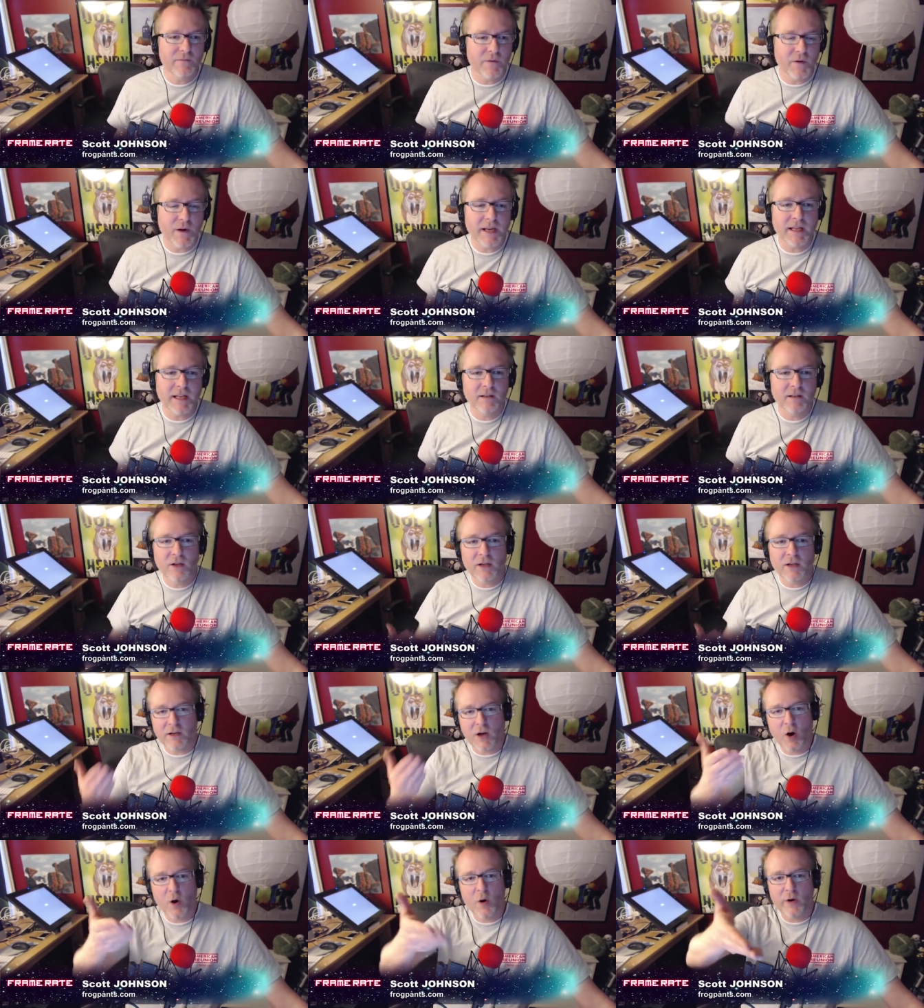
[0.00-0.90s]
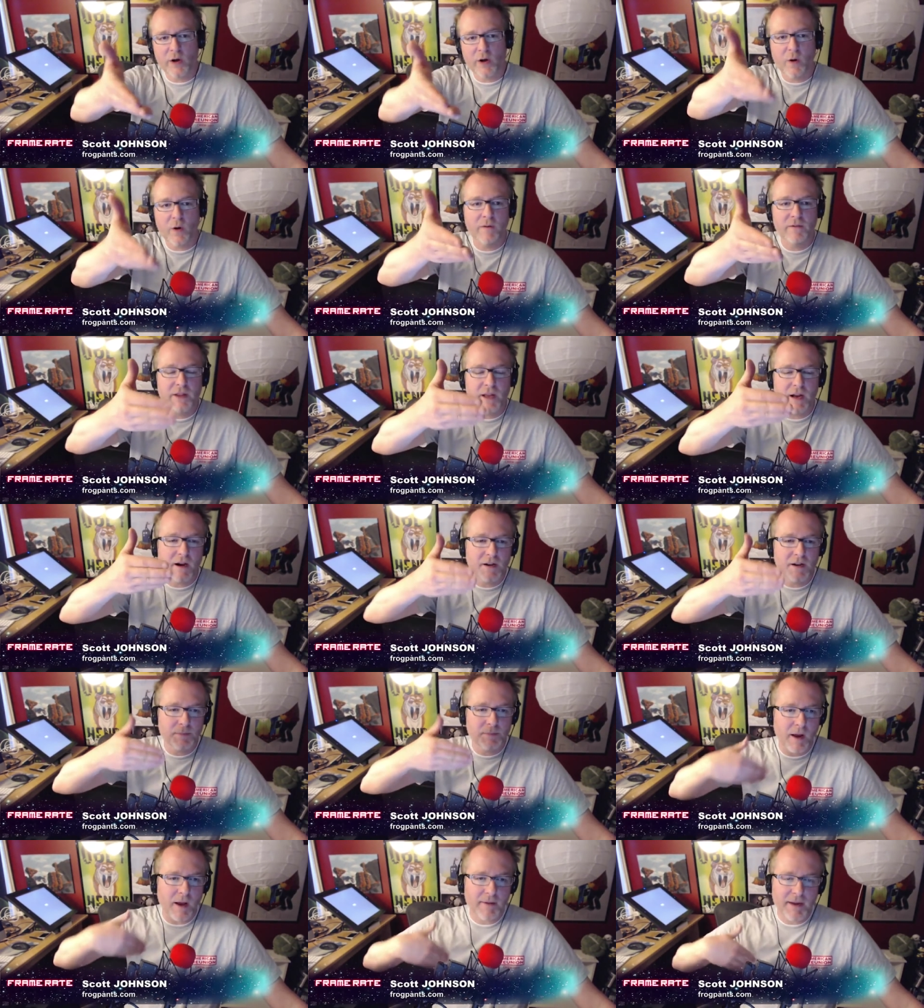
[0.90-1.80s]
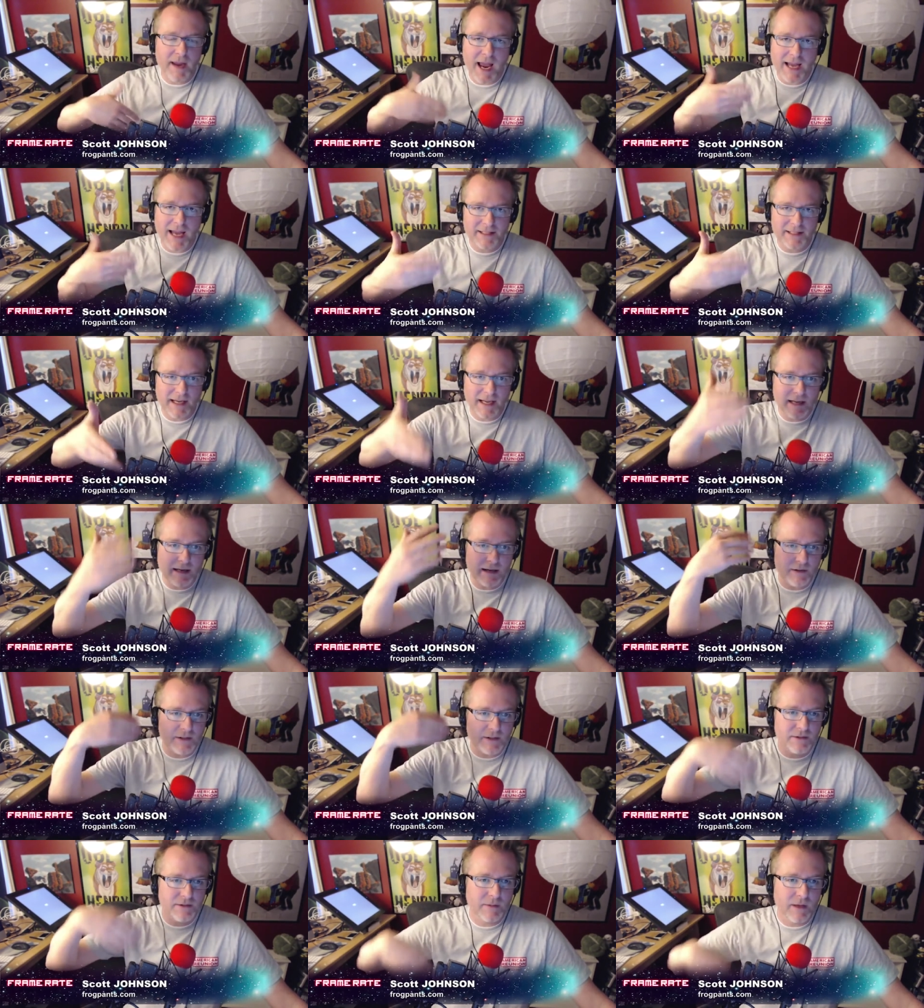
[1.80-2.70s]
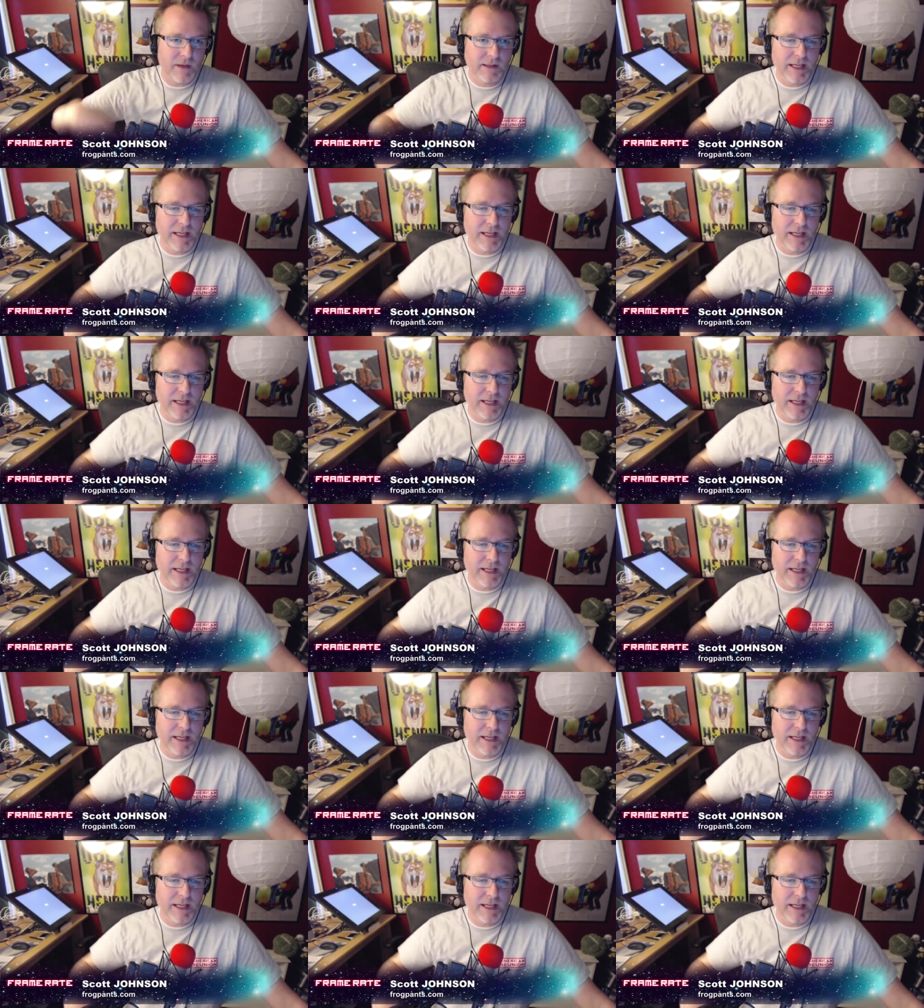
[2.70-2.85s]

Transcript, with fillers: Freaking look, Odo over there. He probably has to get in this, the